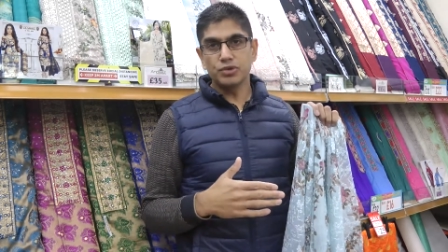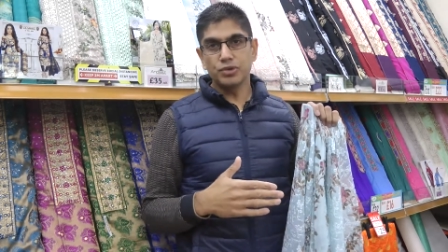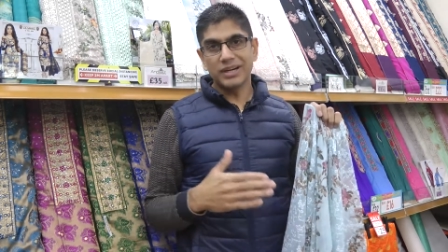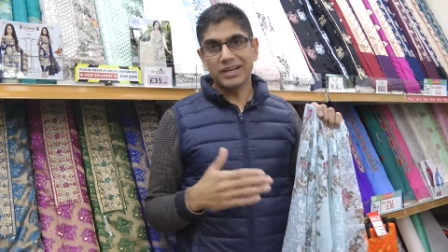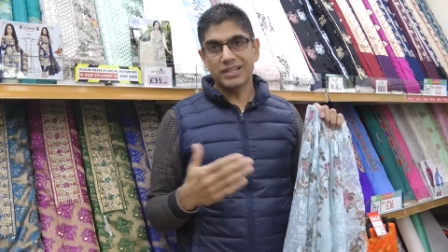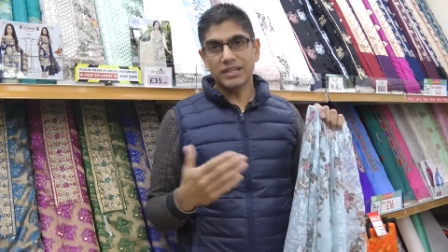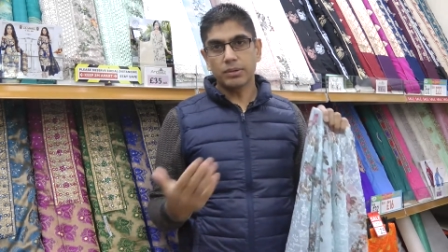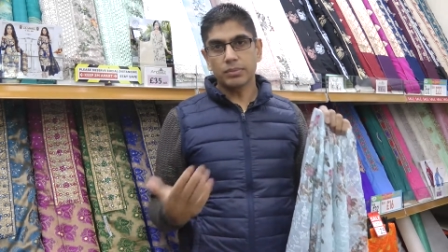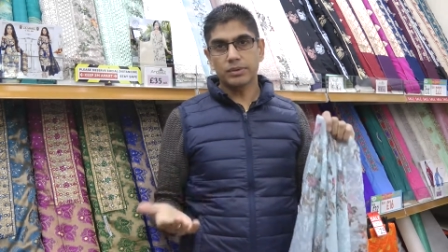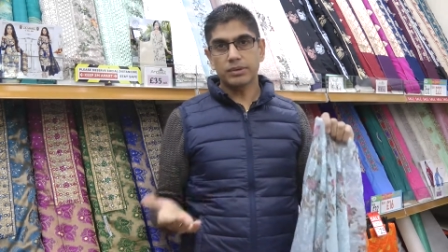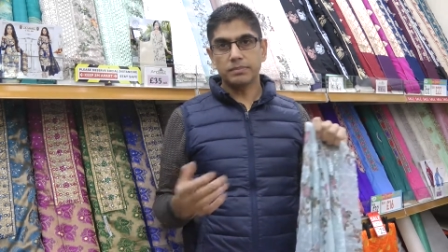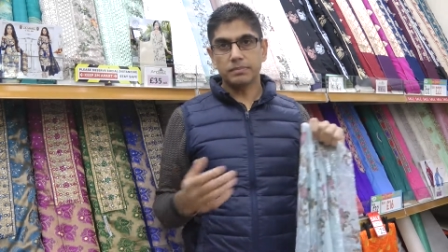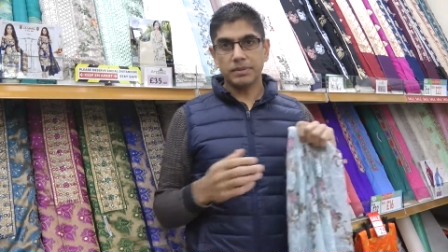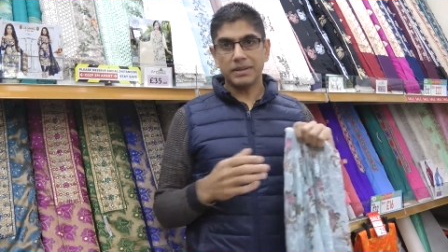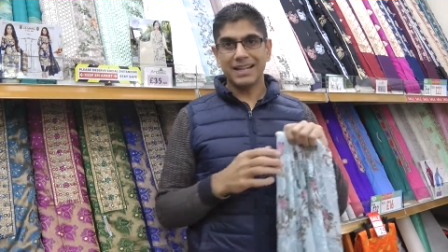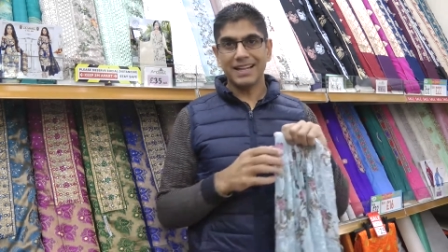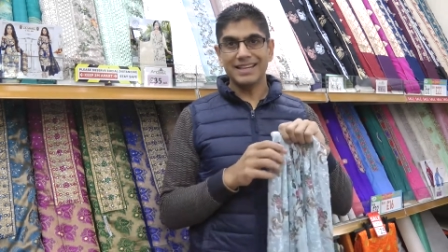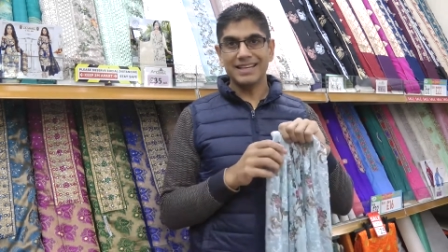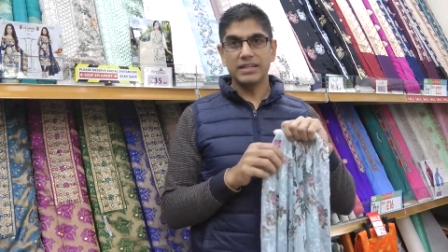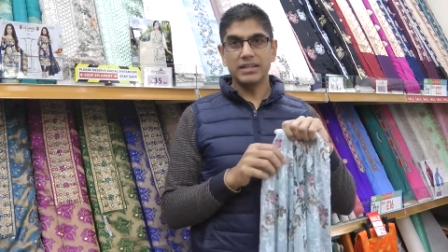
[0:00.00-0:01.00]
you end up with
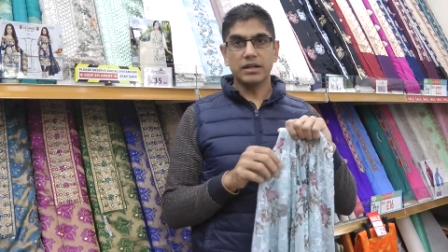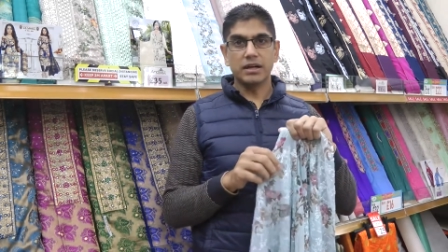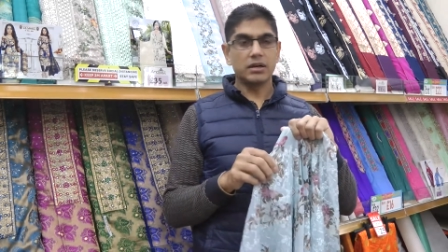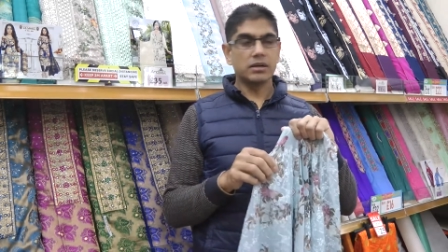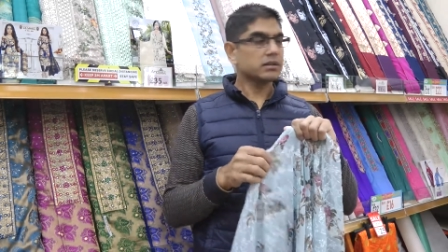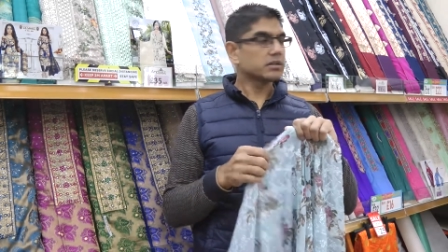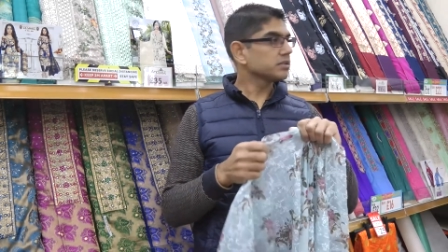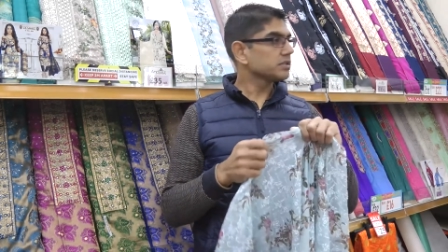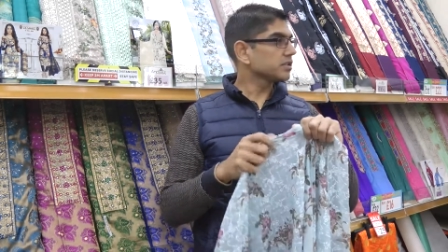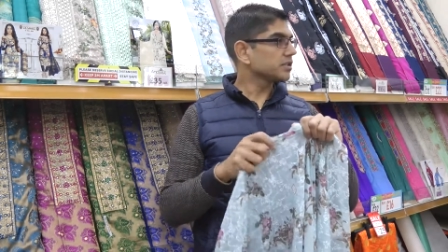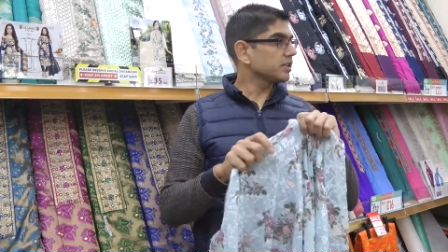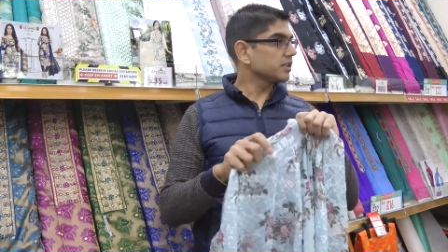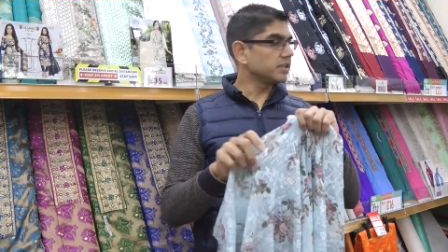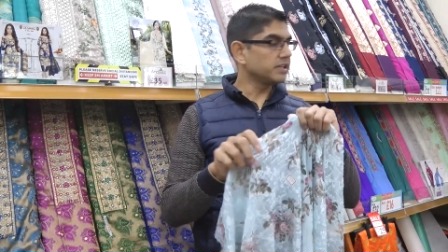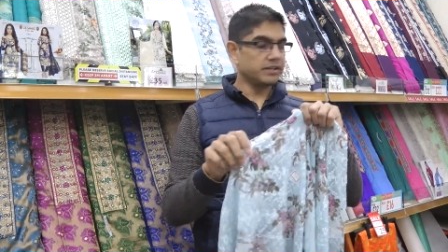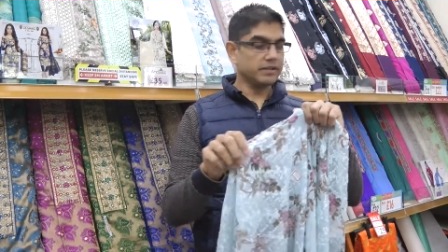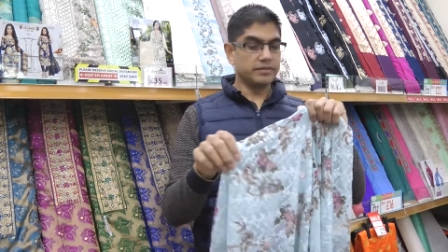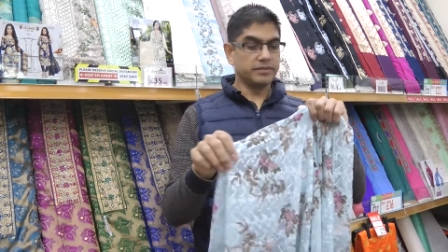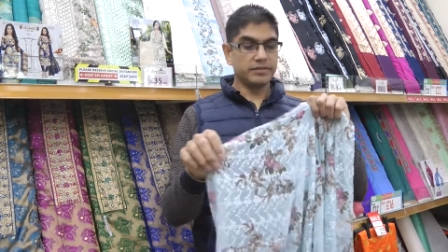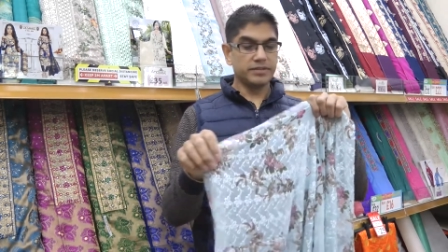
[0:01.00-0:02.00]
plain
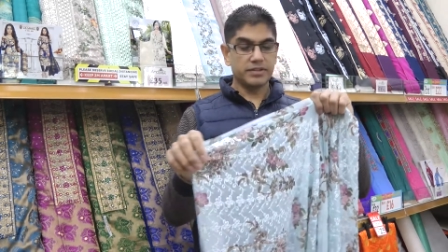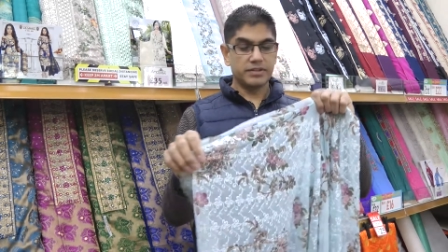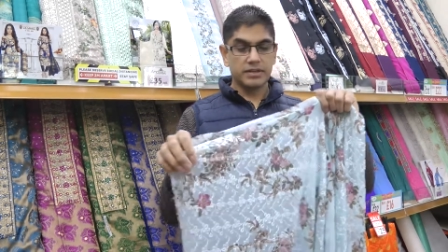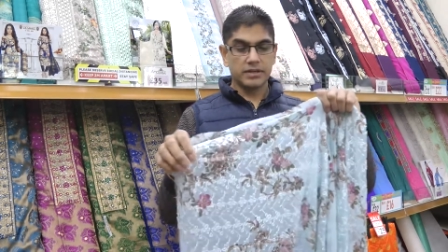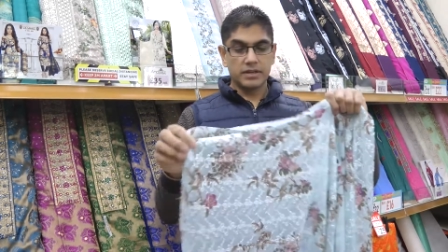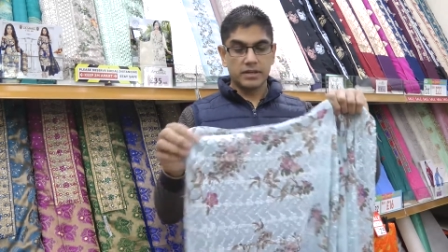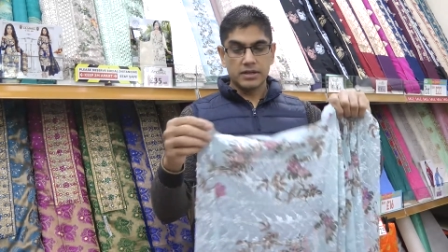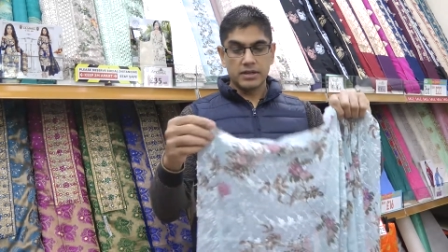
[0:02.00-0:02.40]
sleeves.